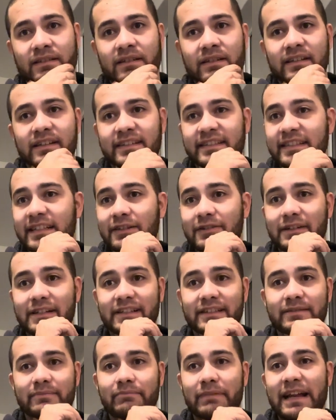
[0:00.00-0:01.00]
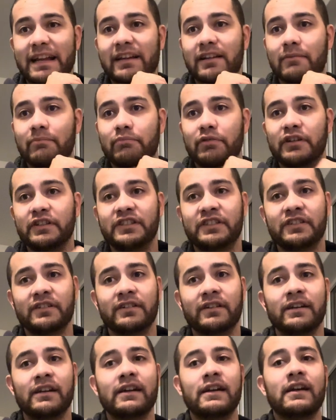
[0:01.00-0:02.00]
It still is. Benny the
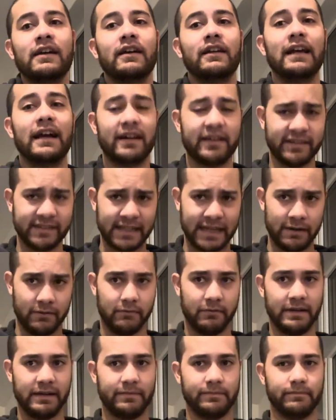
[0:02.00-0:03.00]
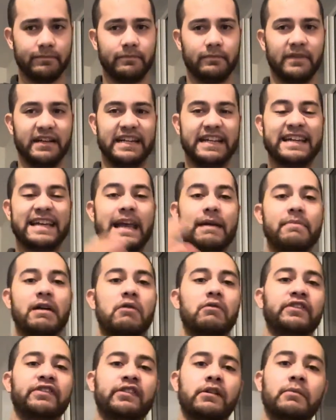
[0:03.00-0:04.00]
Butcher. Like I said, when he came out
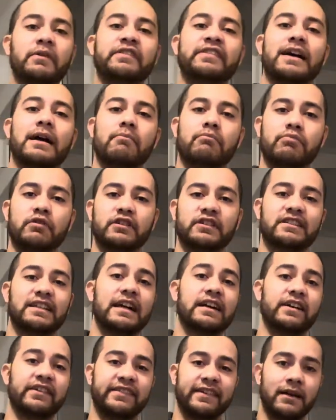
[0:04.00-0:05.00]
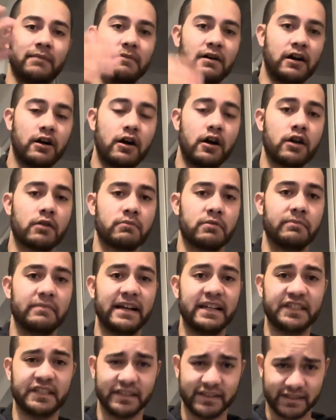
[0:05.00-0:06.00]
with Summertime Bush, like I said in my honorable
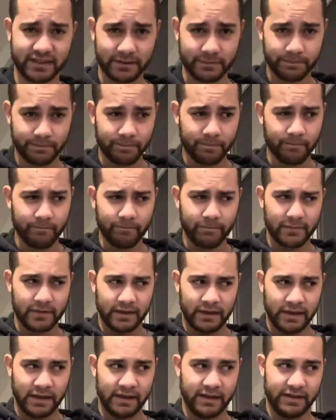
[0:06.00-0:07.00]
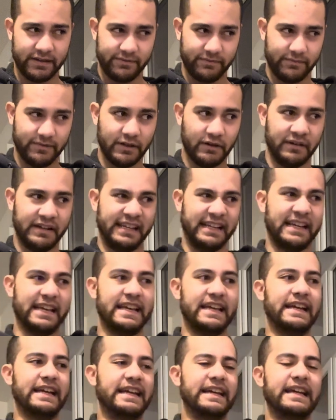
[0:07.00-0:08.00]
mentions, you know,
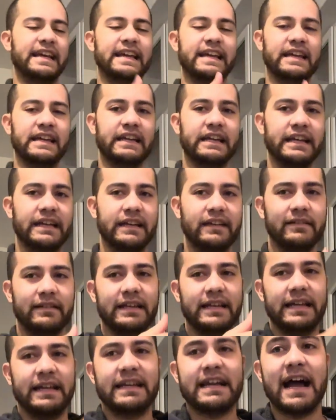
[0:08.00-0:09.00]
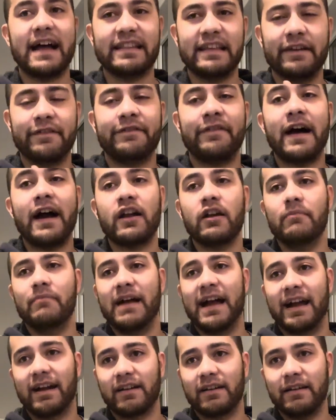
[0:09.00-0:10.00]
he got that fire
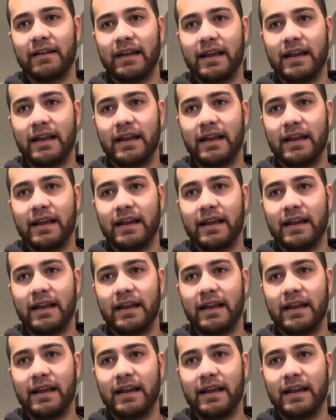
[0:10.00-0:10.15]
back.